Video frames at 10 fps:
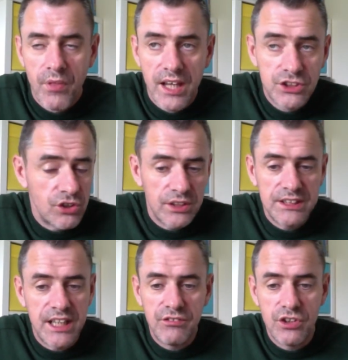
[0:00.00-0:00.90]
It's totally
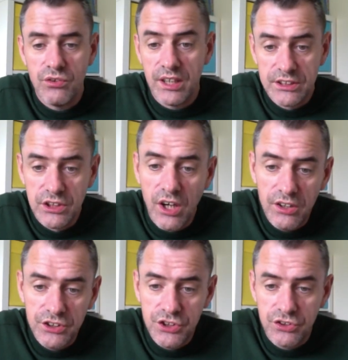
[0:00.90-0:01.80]
safe to do as
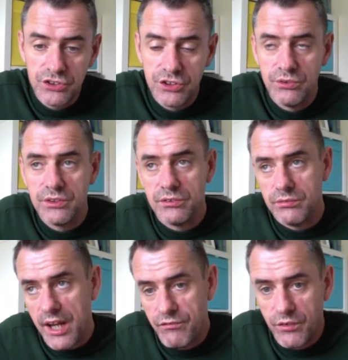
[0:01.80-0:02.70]
long as you don't do it
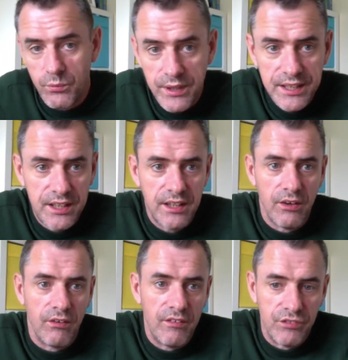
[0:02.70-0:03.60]
every week
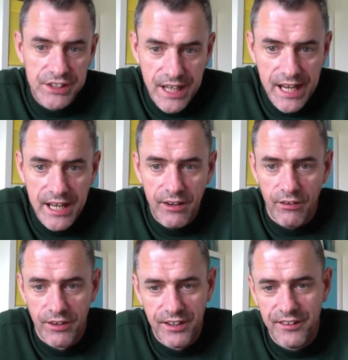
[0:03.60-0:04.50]
or every day,
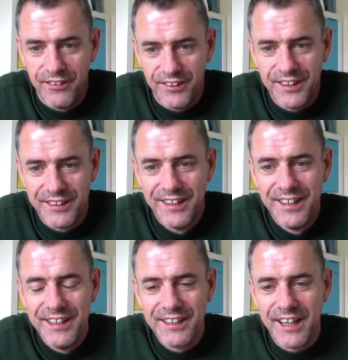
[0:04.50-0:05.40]
or
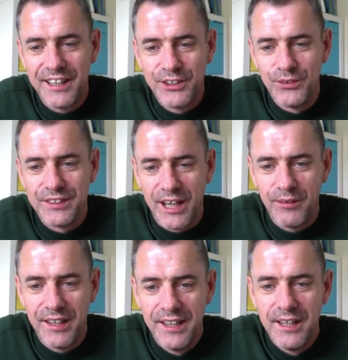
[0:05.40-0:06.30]
you kind of do it that
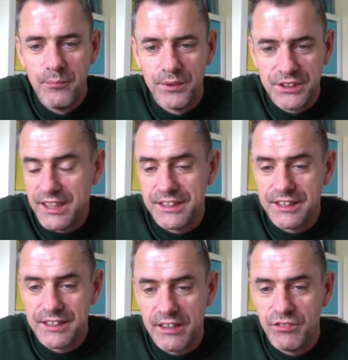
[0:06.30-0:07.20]
way. But yes,
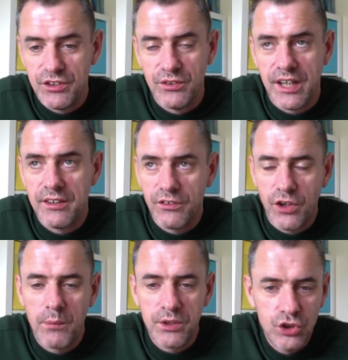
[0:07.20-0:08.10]
you can definitely do it. And a
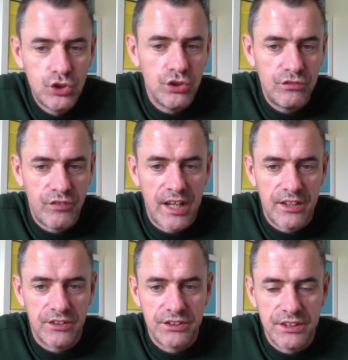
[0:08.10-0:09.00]
couple of good
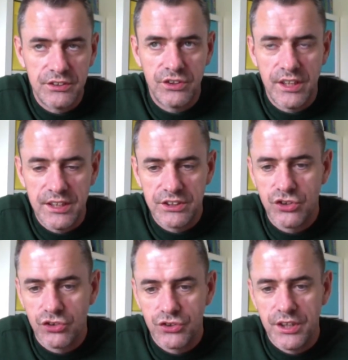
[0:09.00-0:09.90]
valeters in this
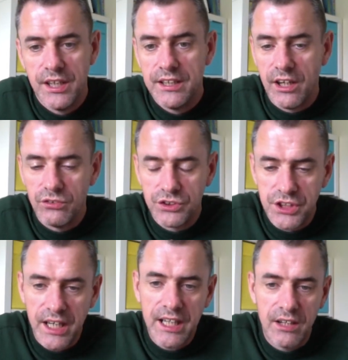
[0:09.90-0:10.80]
country. Now
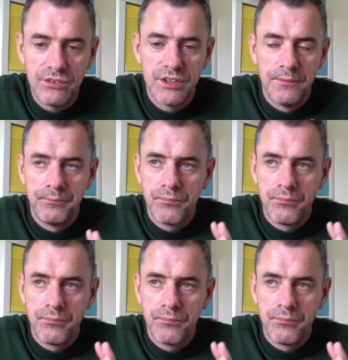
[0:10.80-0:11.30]
check out